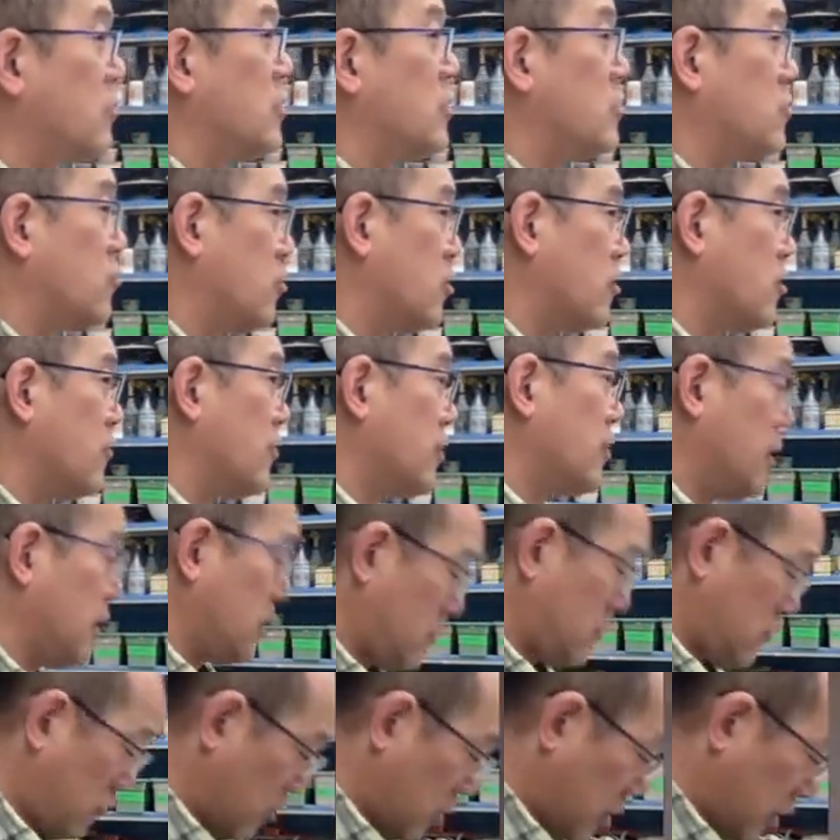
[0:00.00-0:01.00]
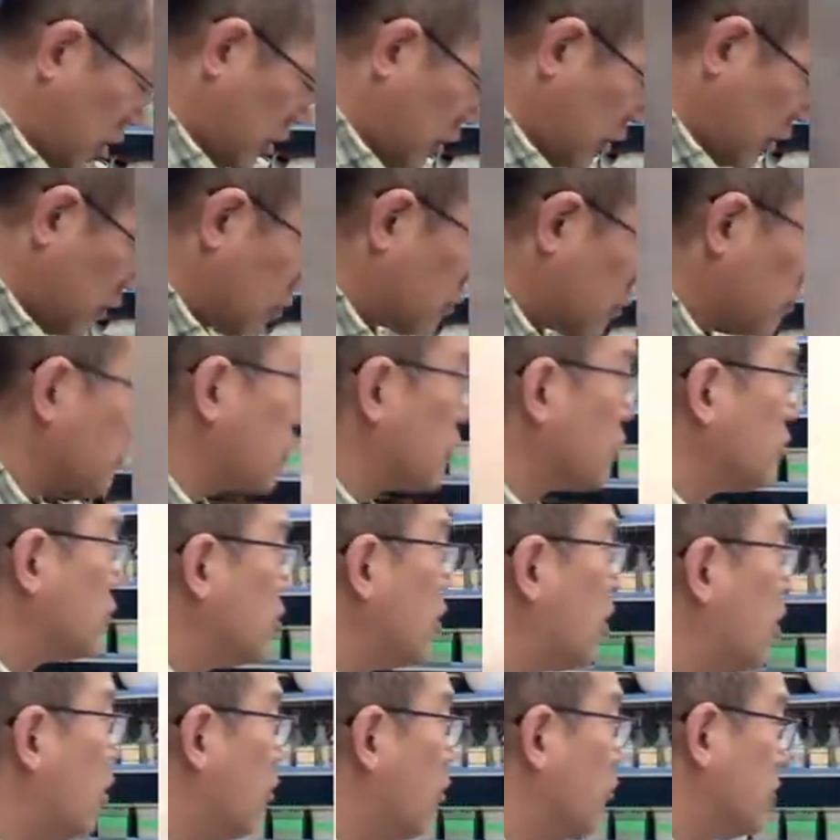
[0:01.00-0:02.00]
been doing it for like 20 years and
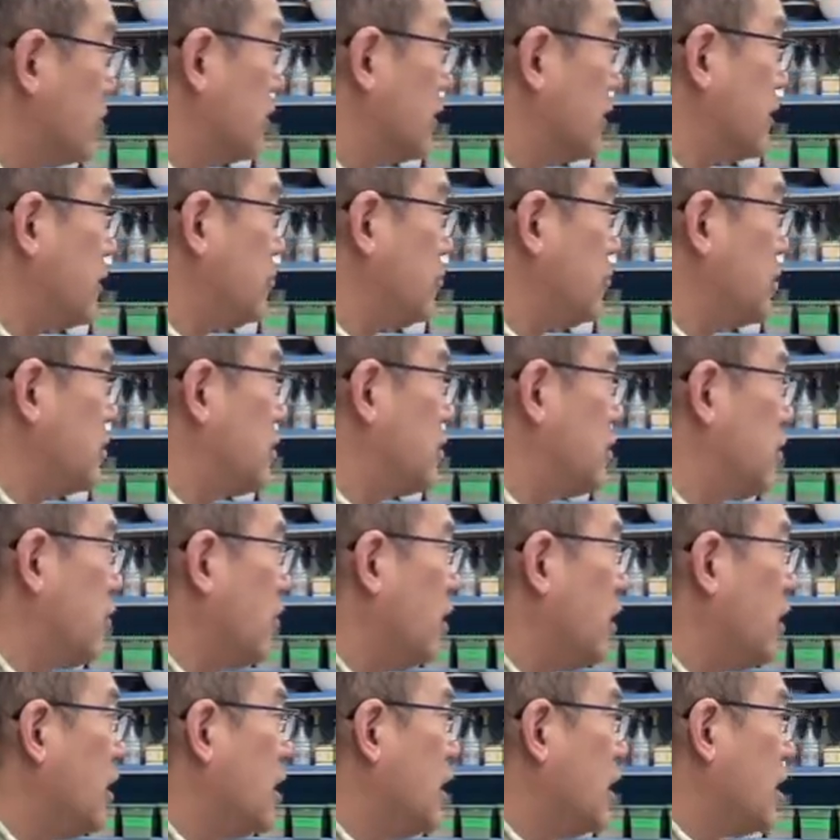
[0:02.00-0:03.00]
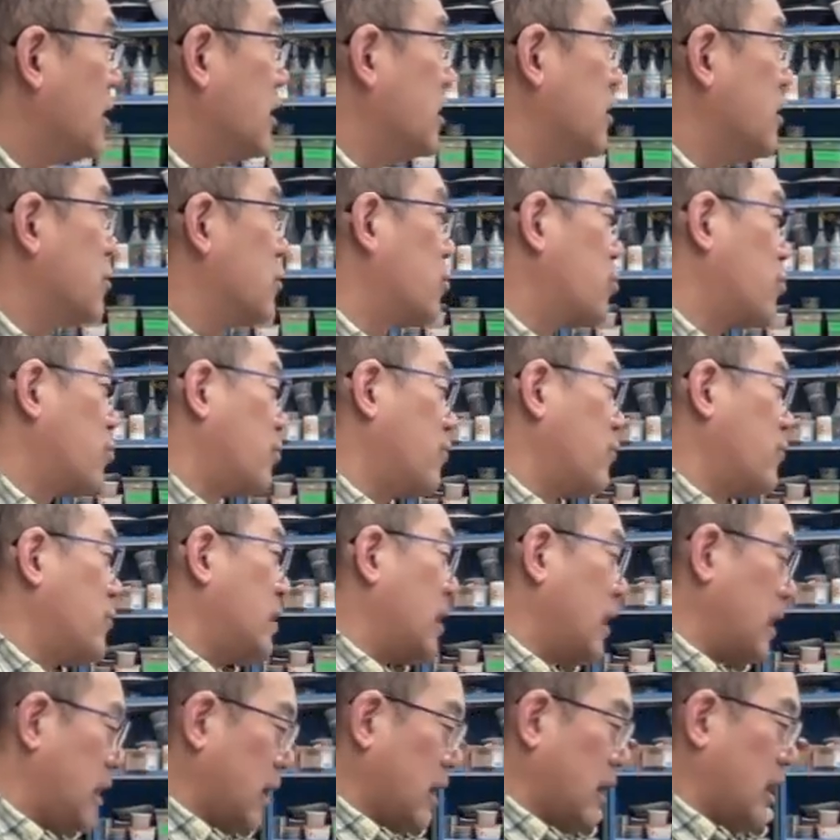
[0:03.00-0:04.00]
knows the material, can
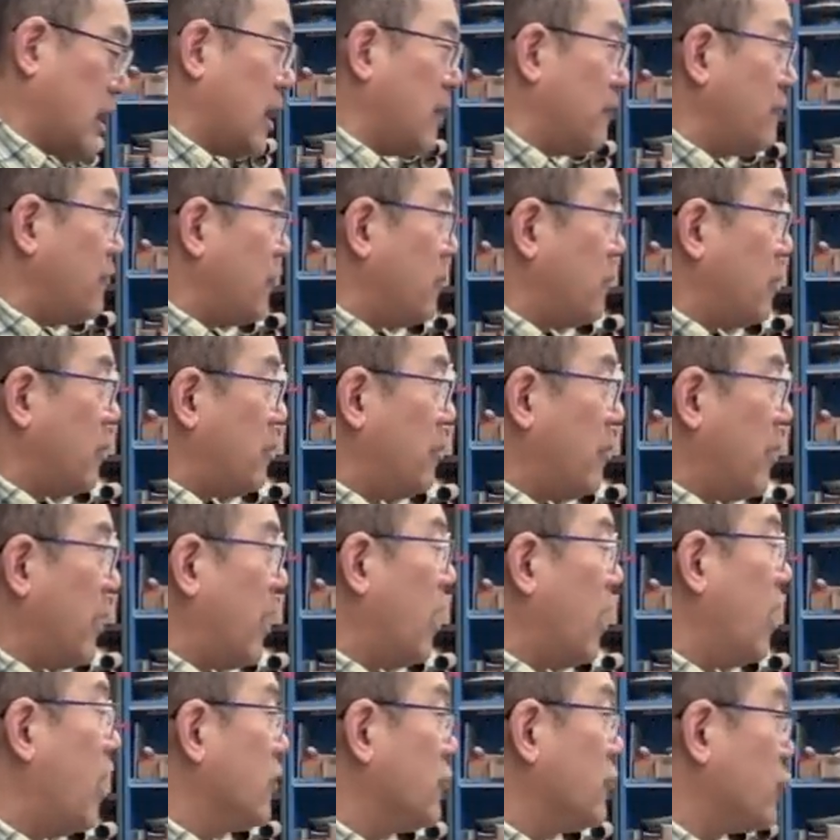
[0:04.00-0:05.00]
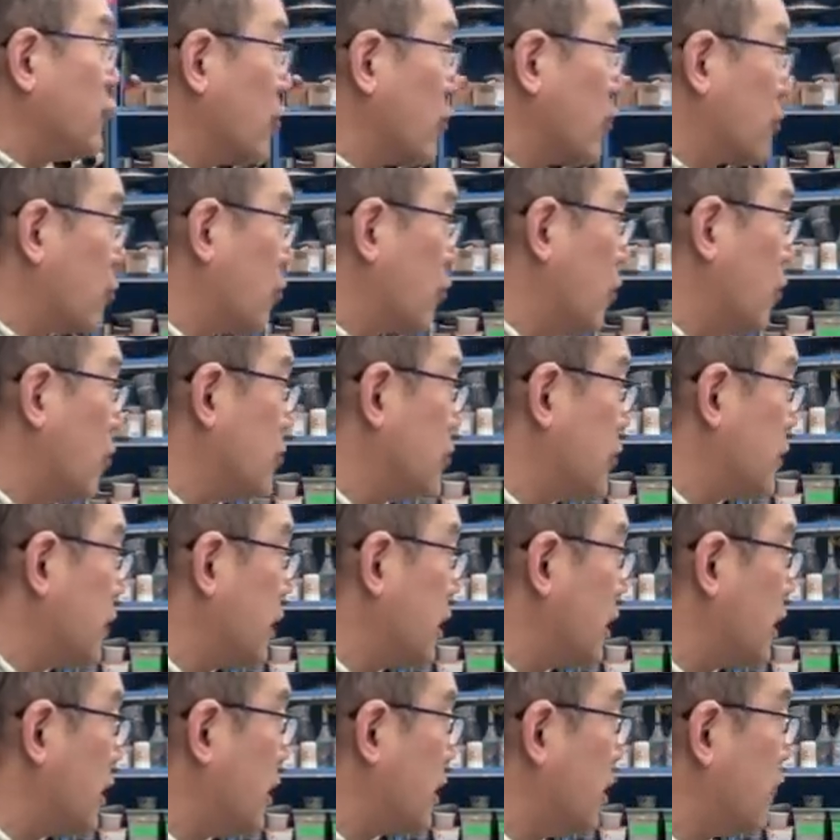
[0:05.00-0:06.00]
get a cup from a ball to a thrown
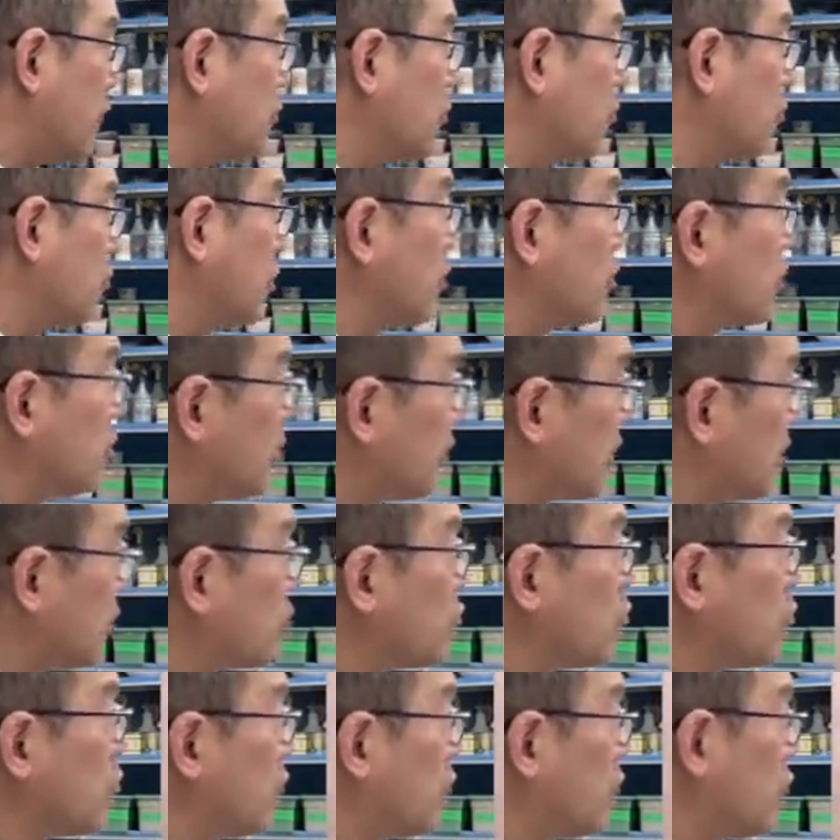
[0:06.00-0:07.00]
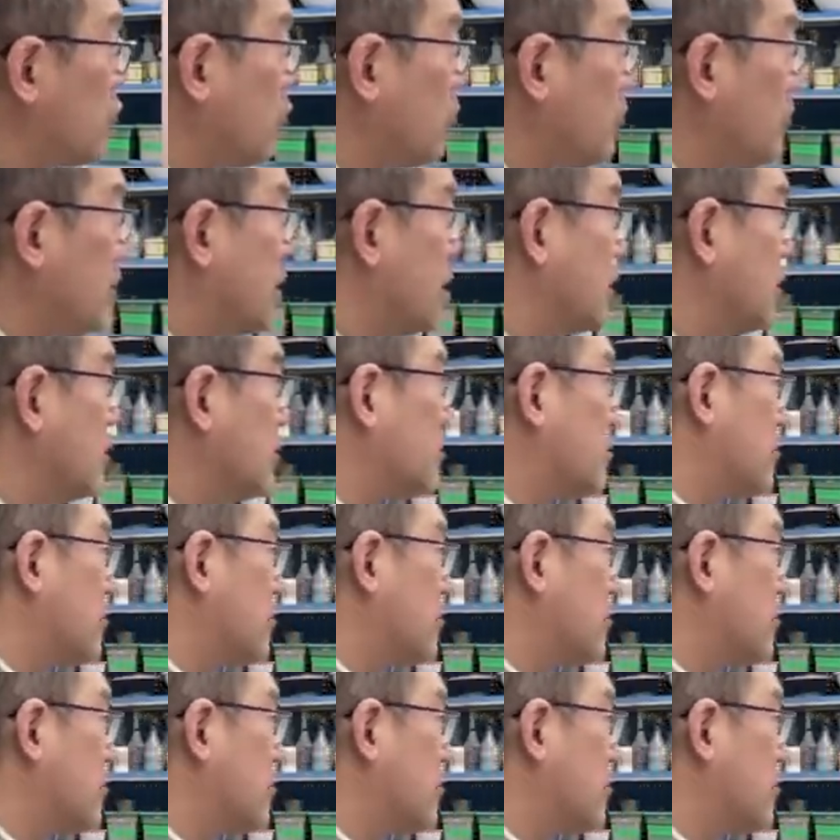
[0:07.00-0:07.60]
thing and off the wheel in like three or four minutes.